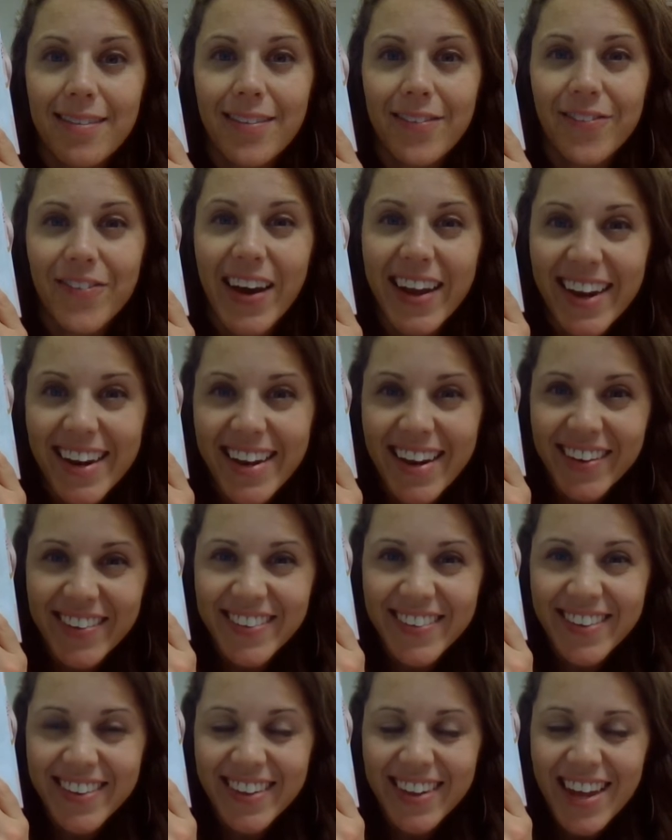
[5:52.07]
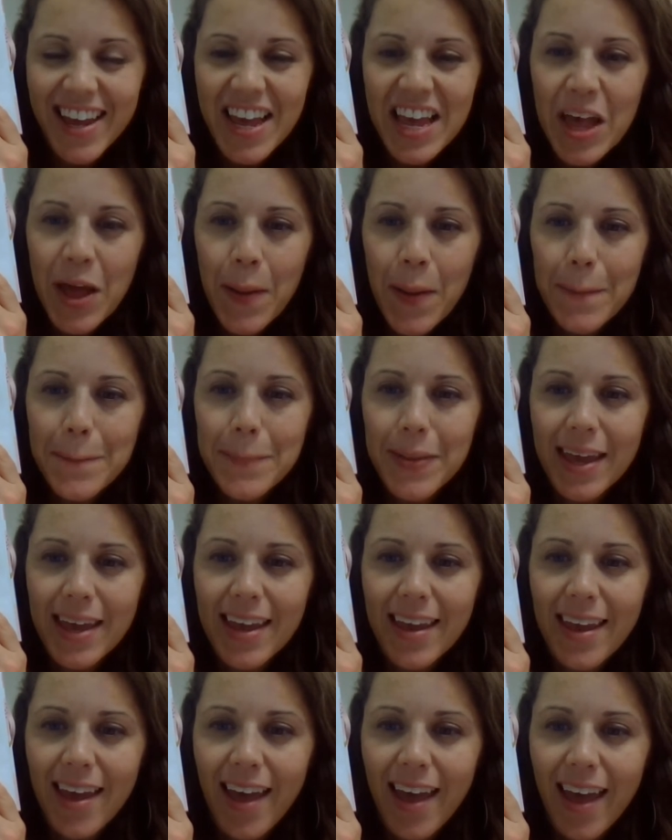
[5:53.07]
Write it down.
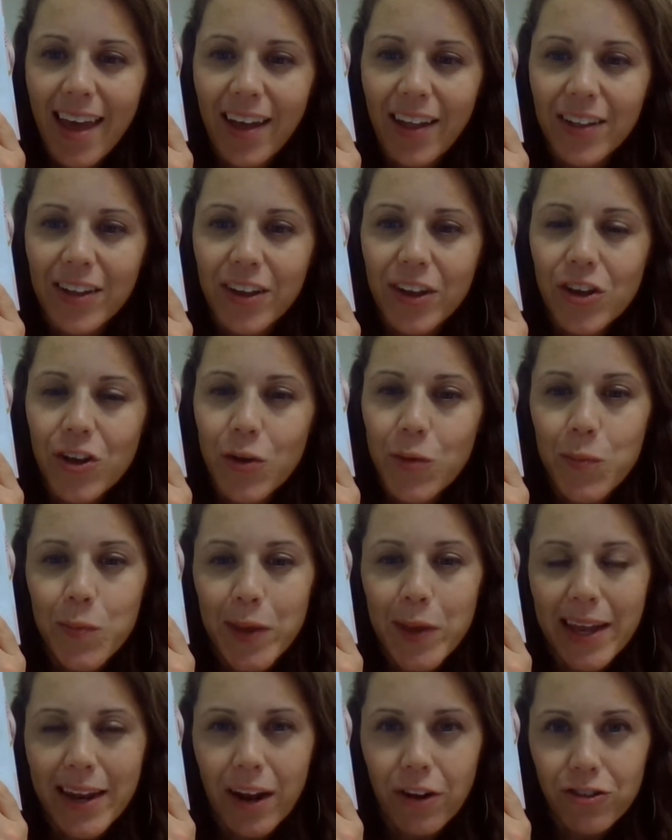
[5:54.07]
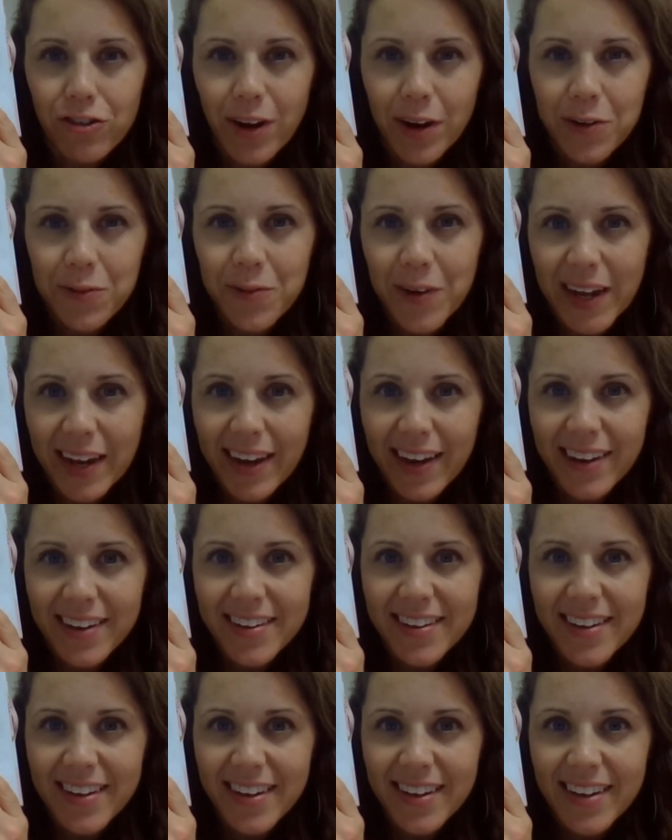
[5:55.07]
B-L-U-P. Now try to read it.